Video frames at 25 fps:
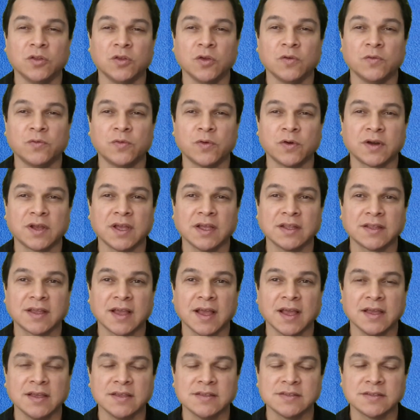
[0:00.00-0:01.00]
Don't forget,
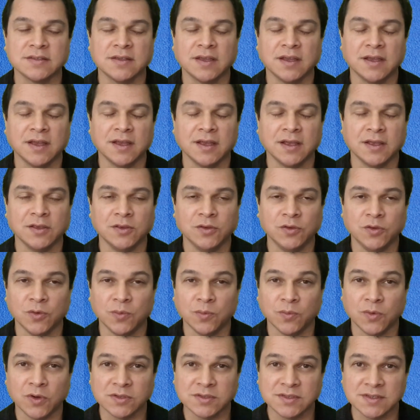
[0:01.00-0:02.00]
guys,
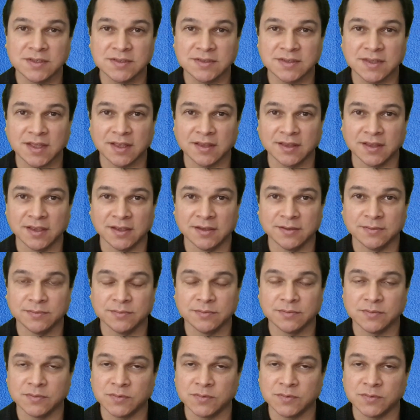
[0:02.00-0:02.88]
you must study.